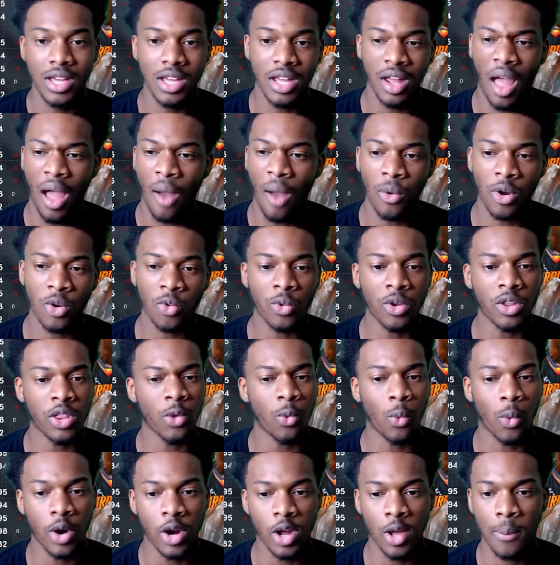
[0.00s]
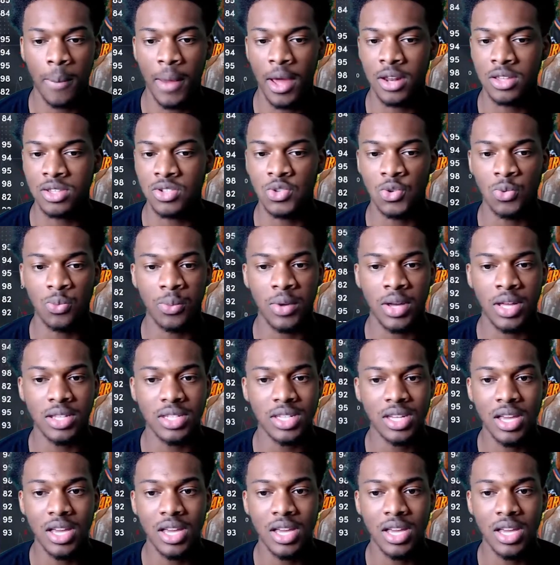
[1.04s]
I wouldn't really worry about it too much.